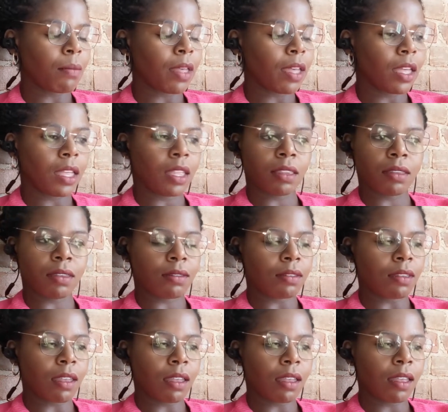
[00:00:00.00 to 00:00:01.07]
and
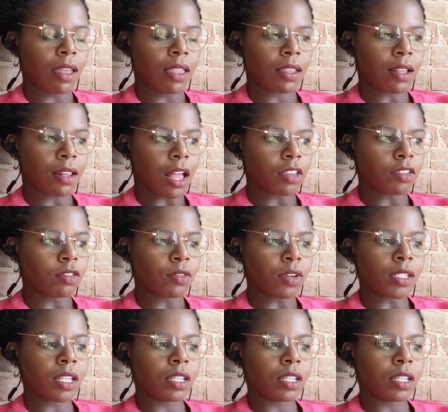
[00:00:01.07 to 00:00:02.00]
Galadriel.